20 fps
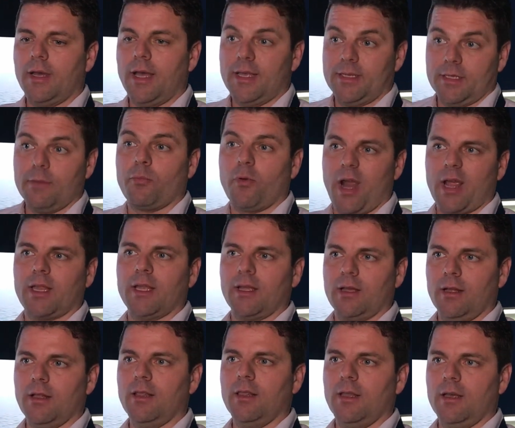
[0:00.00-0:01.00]
as a
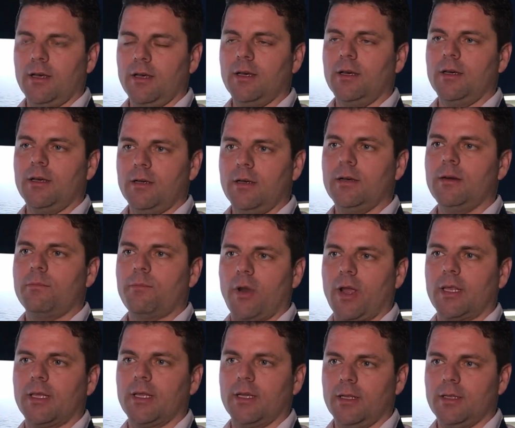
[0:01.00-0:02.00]
practical
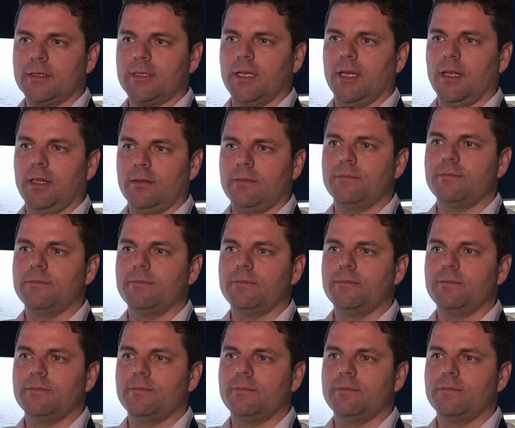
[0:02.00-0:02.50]
skill.